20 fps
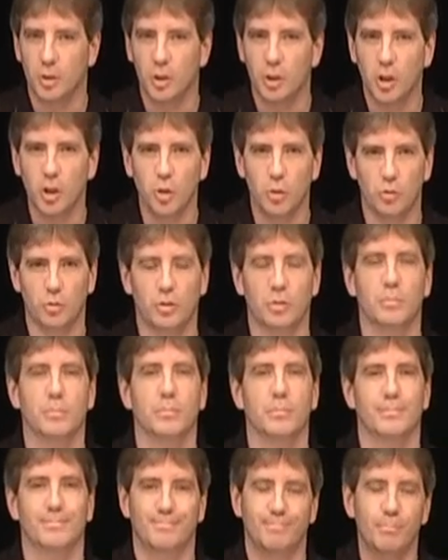close,
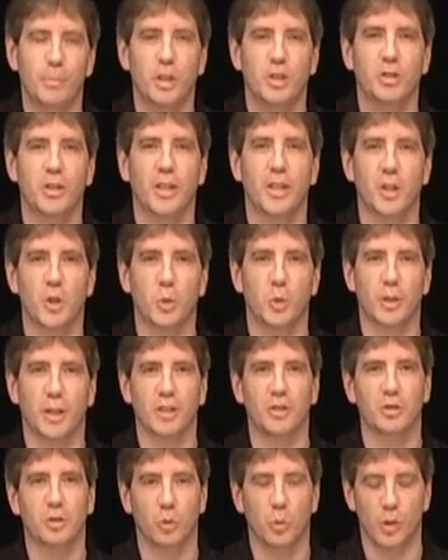much like you
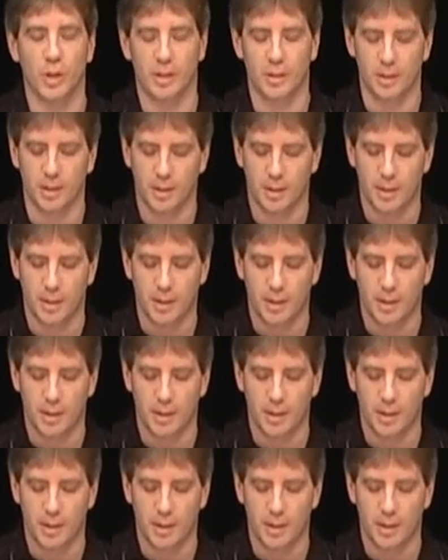and I squint.